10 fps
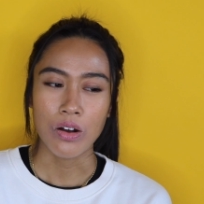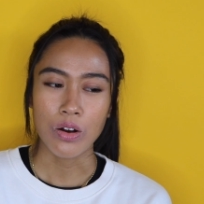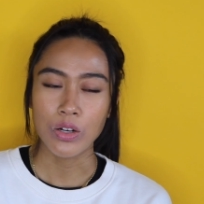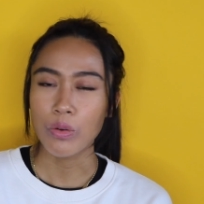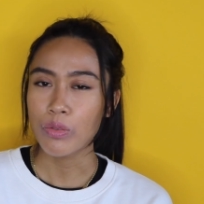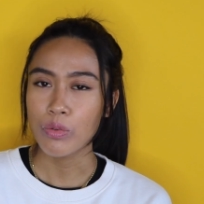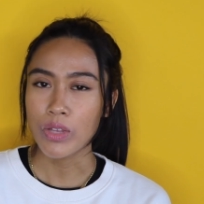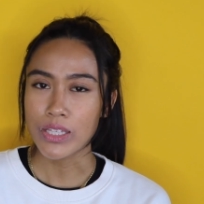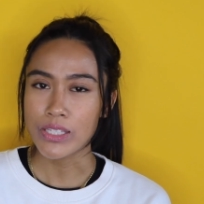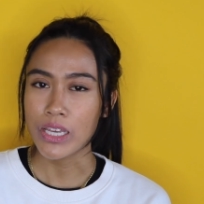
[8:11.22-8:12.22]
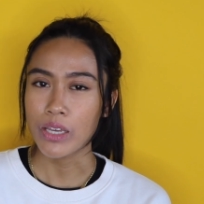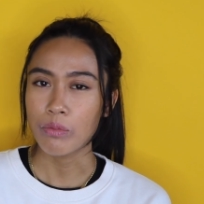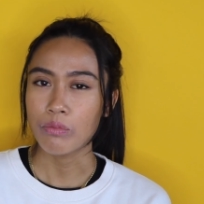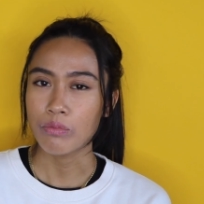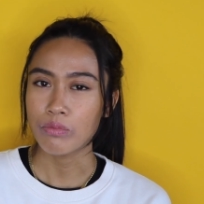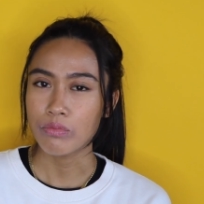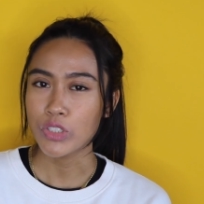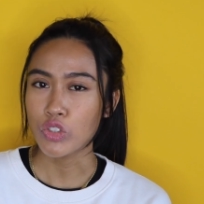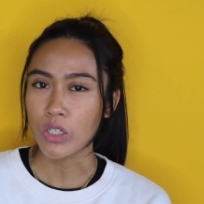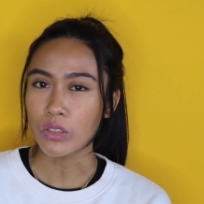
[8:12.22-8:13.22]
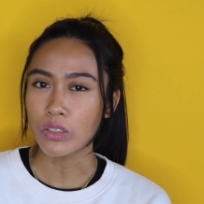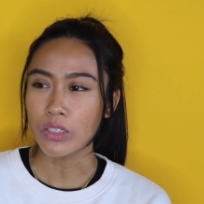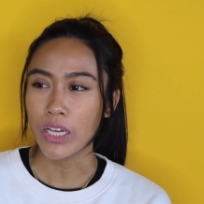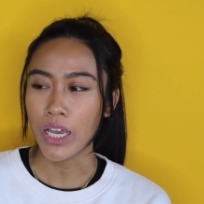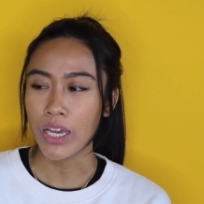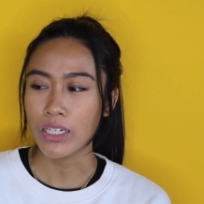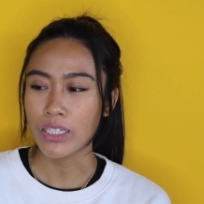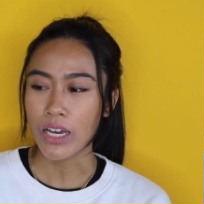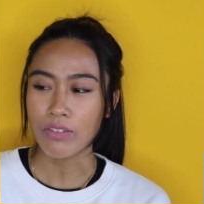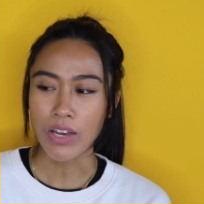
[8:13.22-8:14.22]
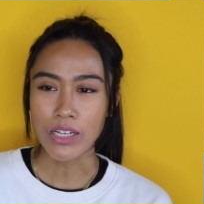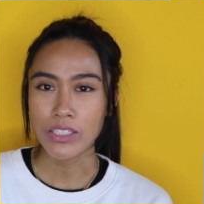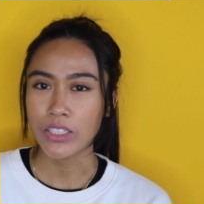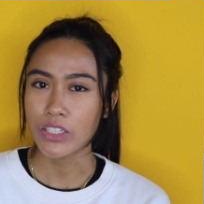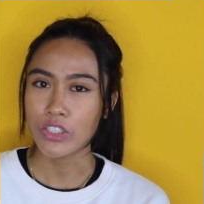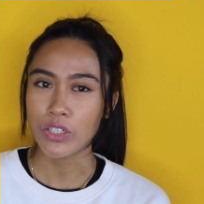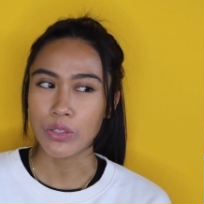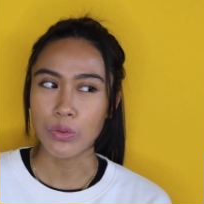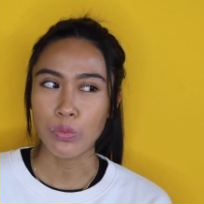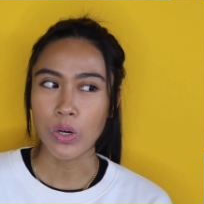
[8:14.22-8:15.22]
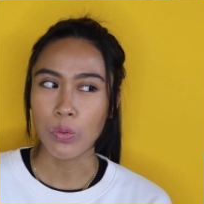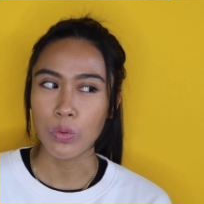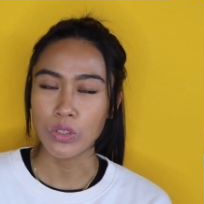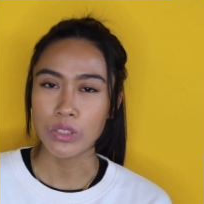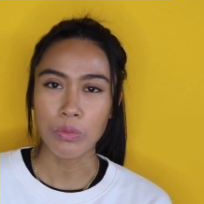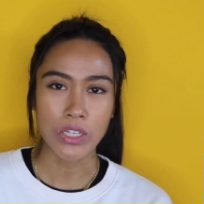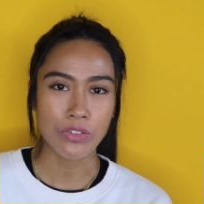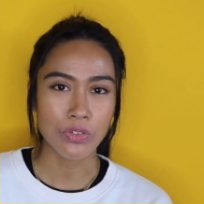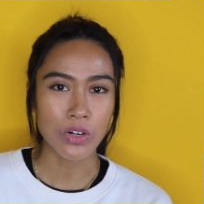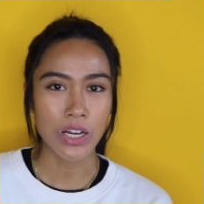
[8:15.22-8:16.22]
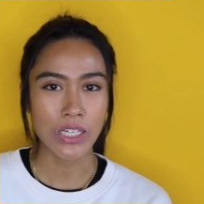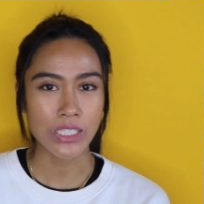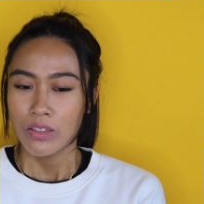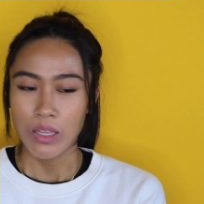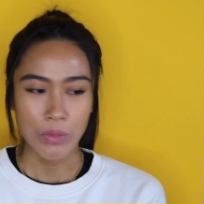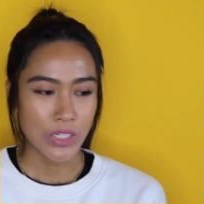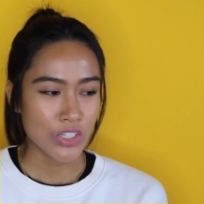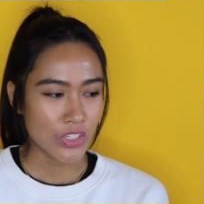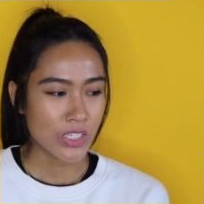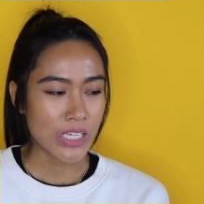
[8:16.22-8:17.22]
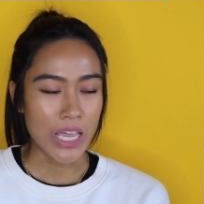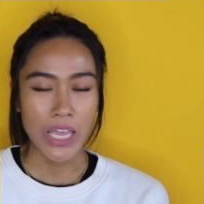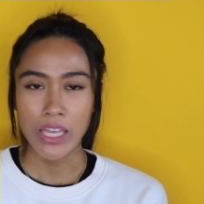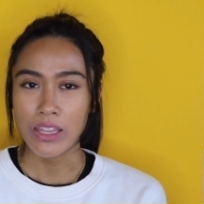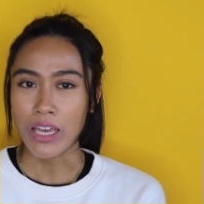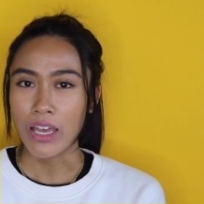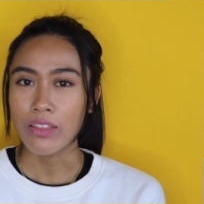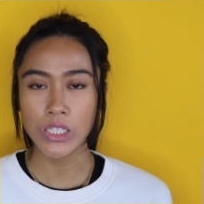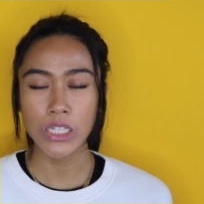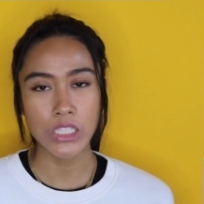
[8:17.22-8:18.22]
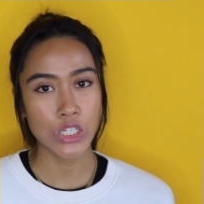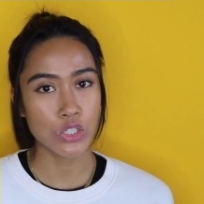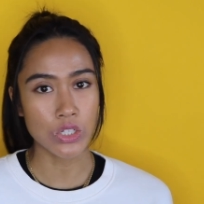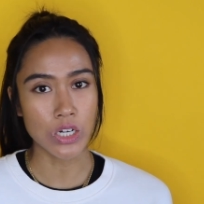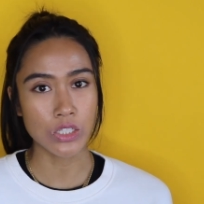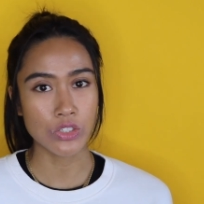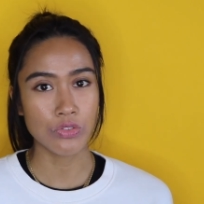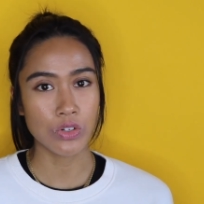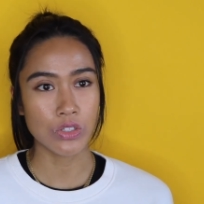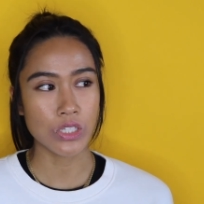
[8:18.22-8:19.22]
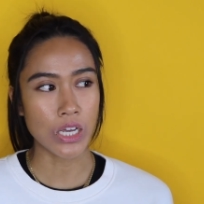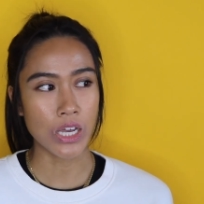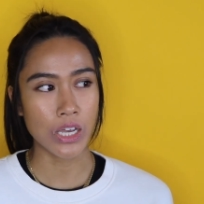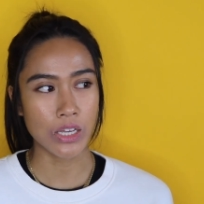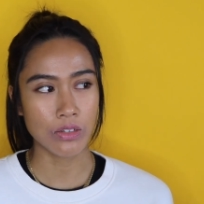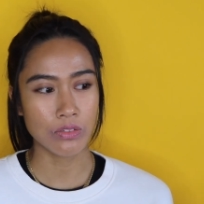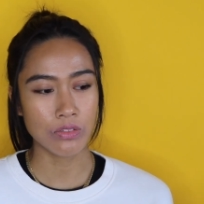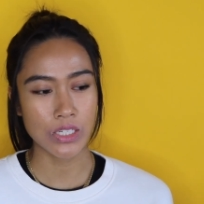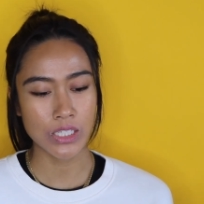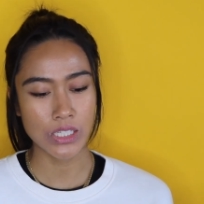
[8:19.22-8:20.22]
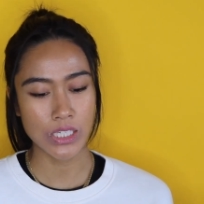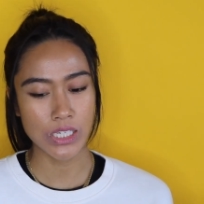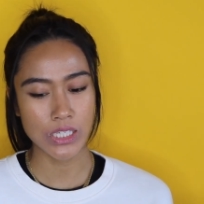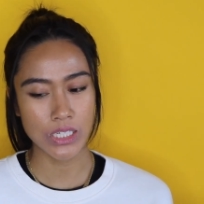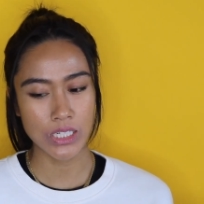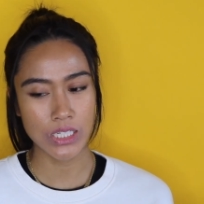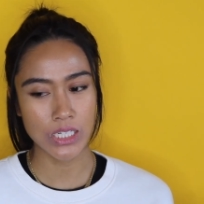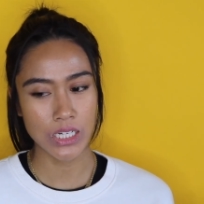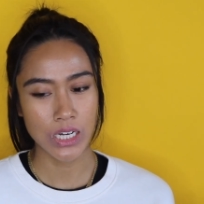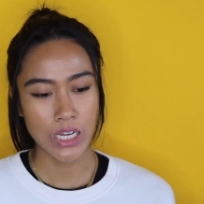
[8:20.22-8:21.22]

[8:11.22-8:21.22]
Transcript: are going through that same struggle and kind of asking each other what works best for us. Let me just say that you need to see your doctors first. I this isn't